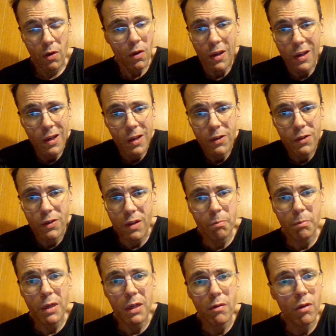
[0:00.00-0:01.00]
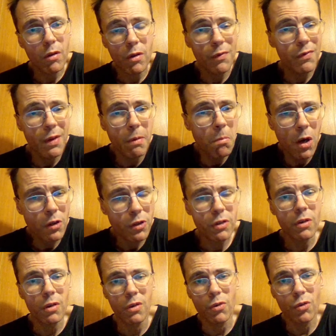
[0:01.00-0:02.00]
is the mirror of the
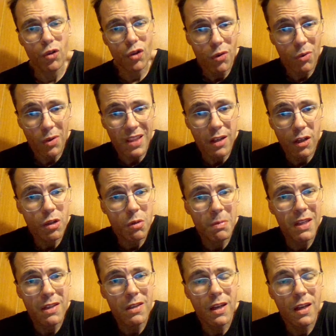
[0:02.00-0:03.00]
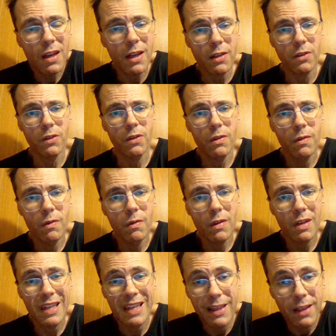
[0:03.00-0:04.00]
Moscow, so it does make sense.
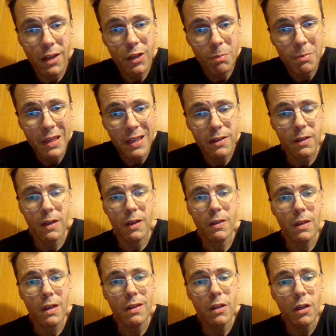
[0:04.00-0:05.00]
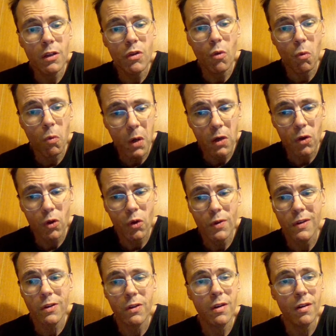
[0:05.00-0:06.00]
It does make sense. Until the world
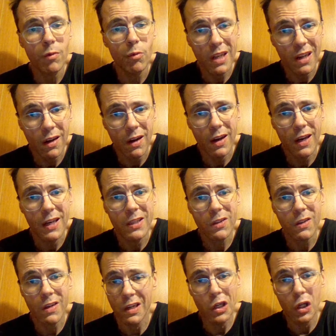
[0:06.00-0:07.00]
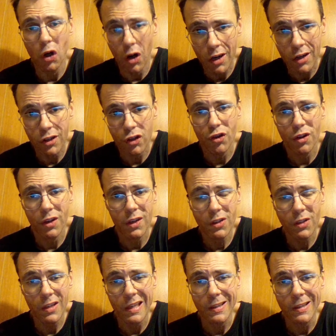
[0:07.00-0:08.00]
is going to realize, acknowledge
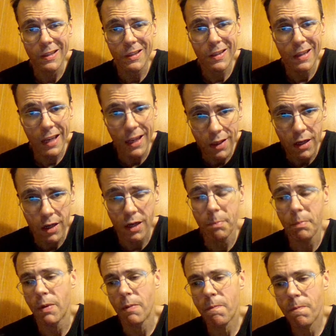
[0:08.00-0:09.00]
this, and stand up,